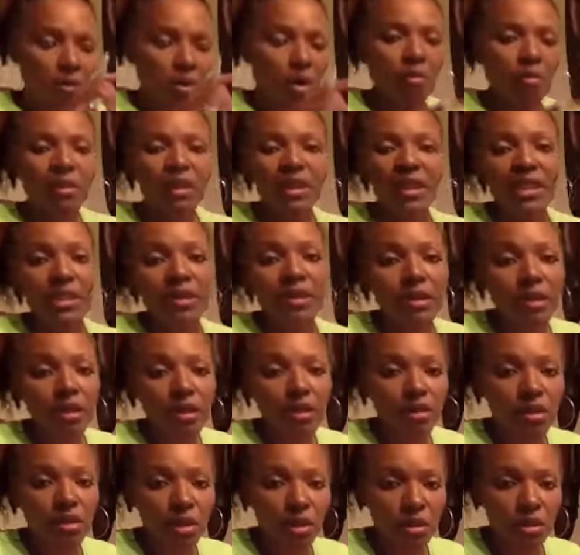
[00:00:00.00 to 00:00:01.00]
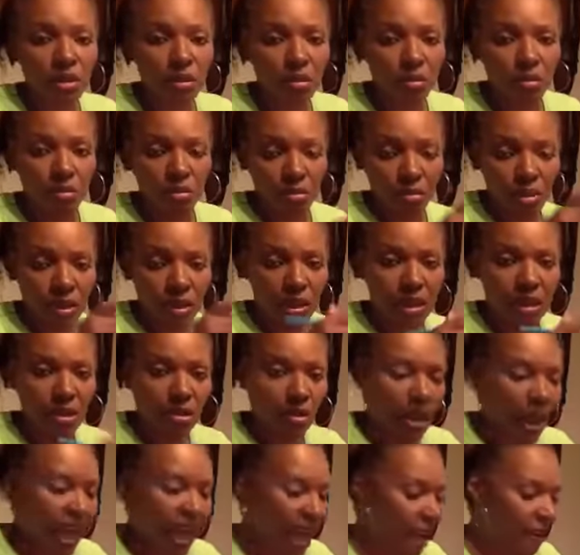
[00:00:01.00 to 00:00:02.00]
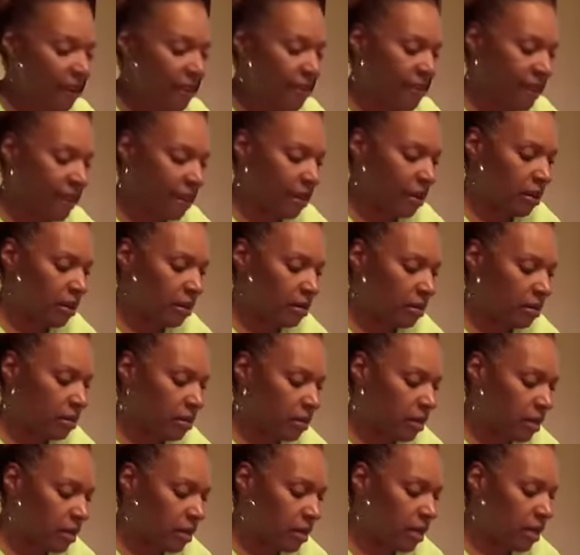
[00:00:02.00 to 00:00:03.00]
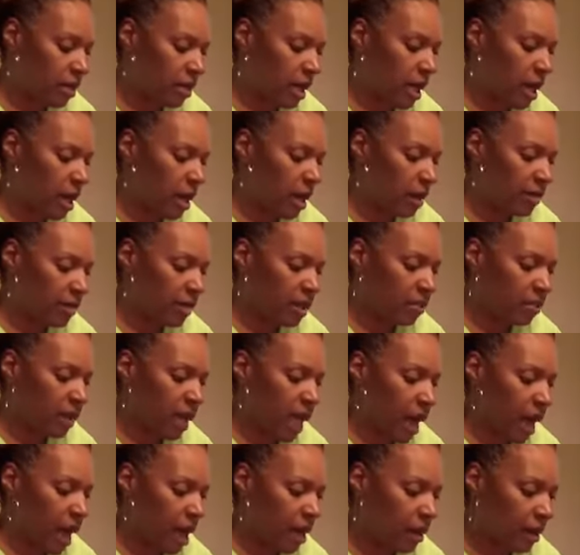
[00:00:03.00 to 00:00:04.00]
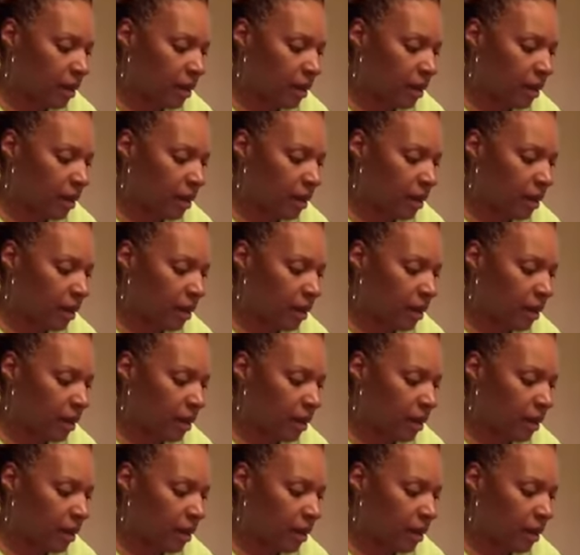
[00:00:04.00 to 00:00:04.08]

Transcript: more material you still have there to block.